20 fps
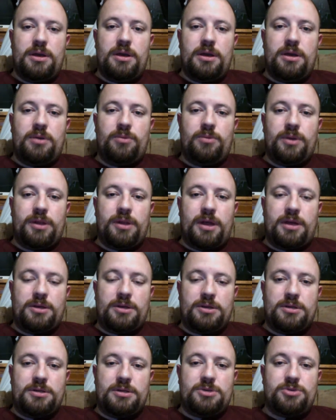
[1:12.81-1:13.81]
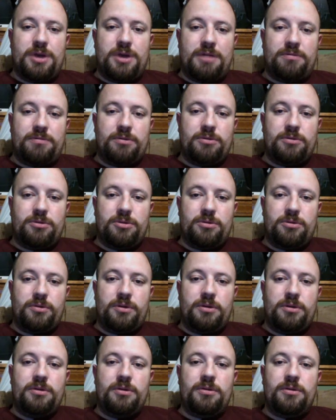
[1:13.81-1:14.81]
and we like to travel
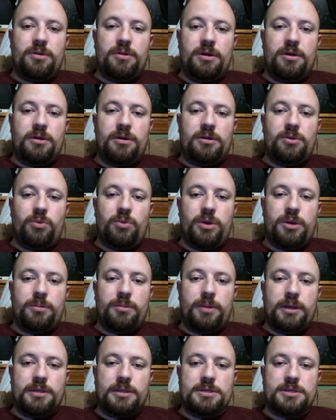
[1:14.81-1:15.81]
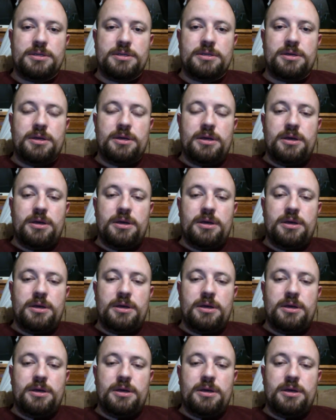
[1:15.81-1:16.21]
during the winter months.